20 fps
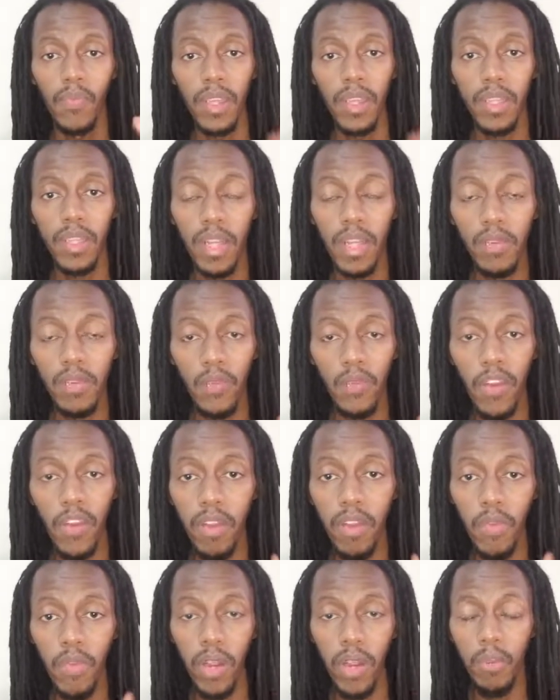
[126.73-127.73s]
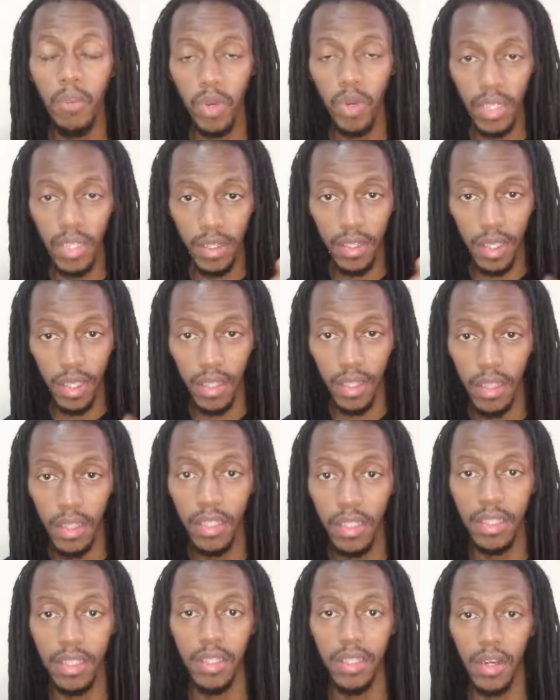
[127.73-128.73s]
That's very, very important in
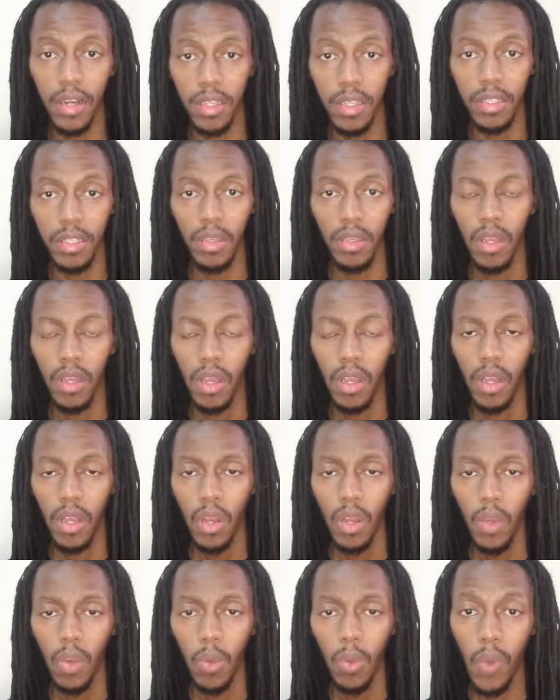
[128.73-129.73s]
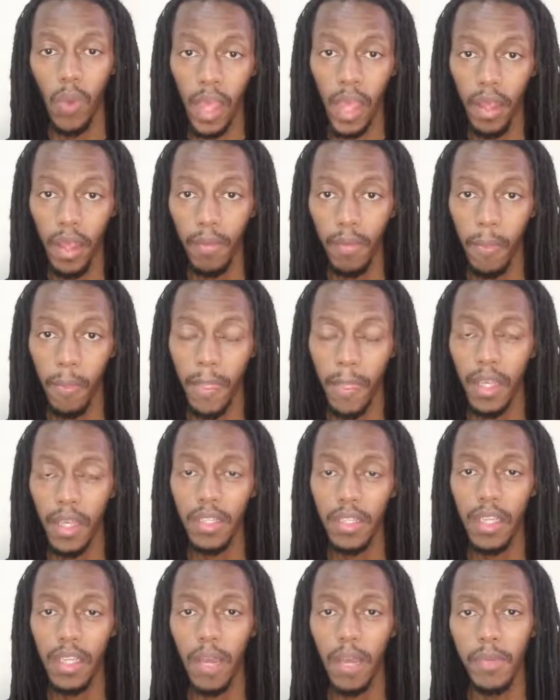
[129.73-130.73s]
this race, where
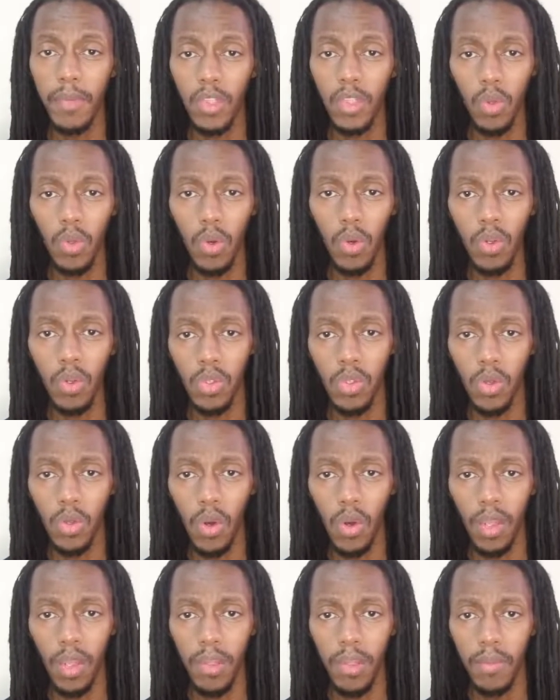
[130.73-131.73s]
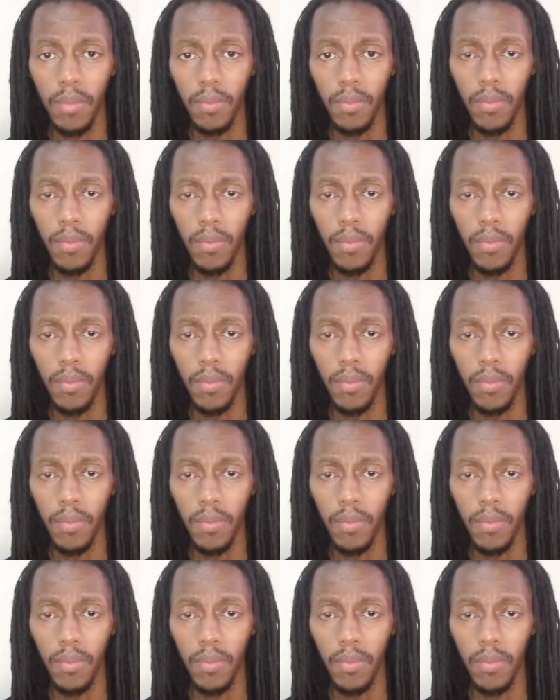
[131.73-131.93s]
it can be too close to call.